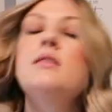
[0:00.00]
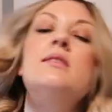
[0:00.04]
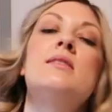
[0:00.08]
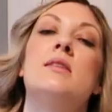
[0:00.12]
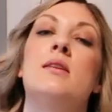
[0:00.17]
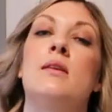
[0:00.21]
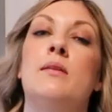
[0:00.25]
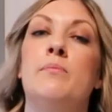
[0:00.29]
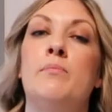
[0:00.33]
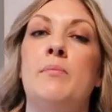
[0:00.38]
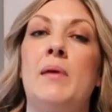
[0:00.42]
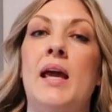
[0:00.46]

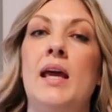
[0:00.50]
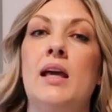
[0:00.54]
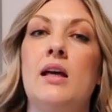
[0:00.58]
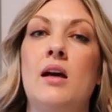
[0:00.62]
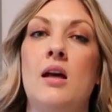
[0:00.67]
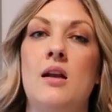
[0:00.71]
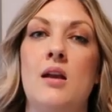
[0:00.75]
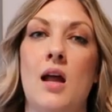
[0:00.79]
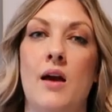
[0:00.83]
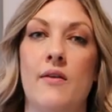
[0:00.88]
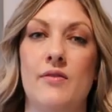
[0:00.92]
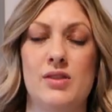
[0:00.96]
to make
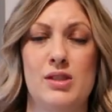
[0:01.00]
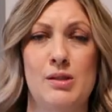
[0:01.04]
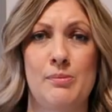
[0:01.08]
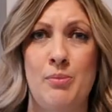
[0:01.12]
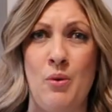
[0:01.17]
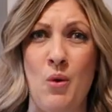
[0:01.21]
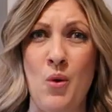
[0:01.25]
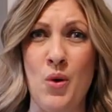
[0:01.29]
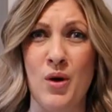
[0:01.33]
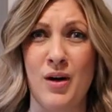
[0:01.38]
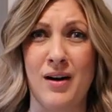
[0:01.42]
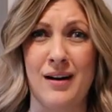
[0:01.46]
enough
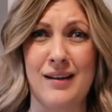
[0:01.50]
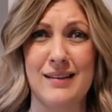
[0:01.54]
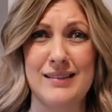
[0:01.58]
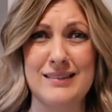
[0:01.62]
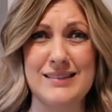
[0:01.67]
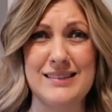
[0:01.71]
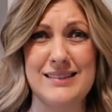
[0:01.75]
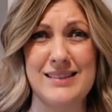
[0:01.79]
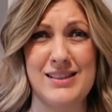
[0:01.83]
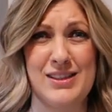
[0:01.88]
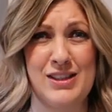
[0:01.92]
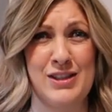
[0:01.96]
support
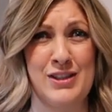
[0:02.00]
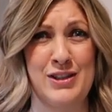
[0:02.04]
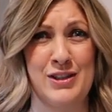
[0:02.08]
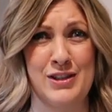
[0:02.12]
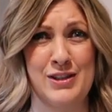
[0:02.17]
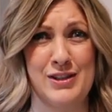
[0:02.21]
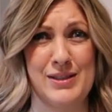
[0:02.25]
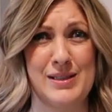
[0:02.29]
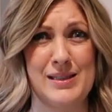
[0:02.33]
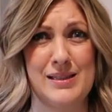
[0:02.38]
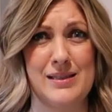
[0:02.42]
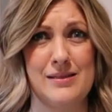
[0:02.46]
to
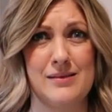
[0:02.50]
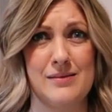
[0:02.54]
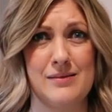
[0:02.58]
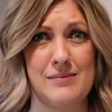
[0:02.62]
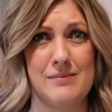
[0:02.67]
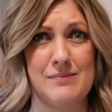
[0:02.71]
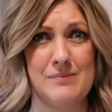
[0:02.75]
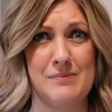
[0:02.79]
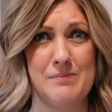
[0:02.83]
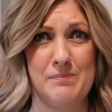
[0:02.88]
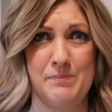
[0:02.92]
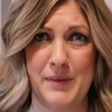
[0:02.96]
nurse
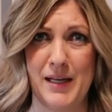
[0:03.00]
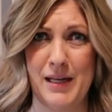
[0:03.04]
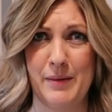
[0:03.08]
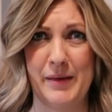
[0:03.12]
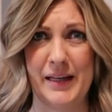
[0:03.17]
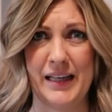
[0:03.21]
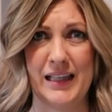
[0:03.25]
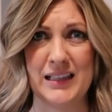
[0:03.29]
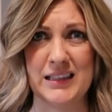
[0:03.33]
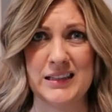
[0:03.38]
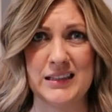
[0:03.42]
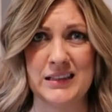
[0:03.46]

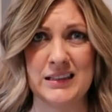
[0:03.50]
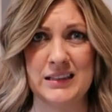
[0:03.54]
baby,